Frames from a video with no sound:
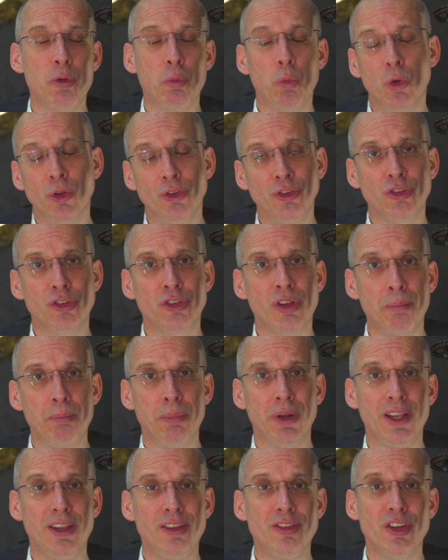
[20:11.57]
wants
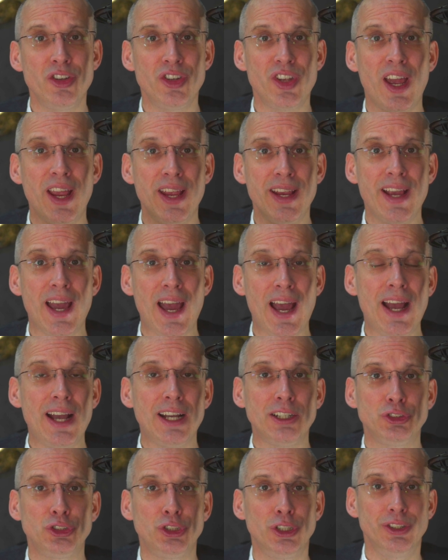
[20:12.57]
somebody to take
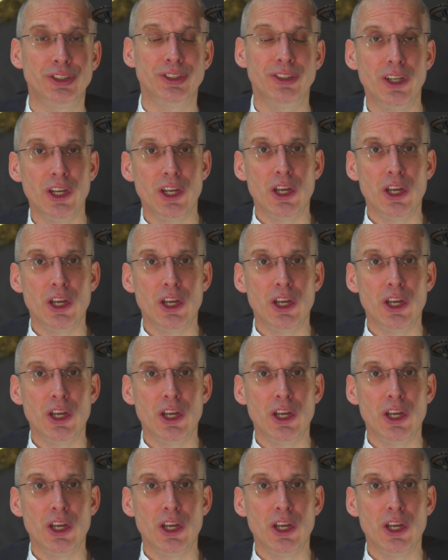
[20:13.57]
action.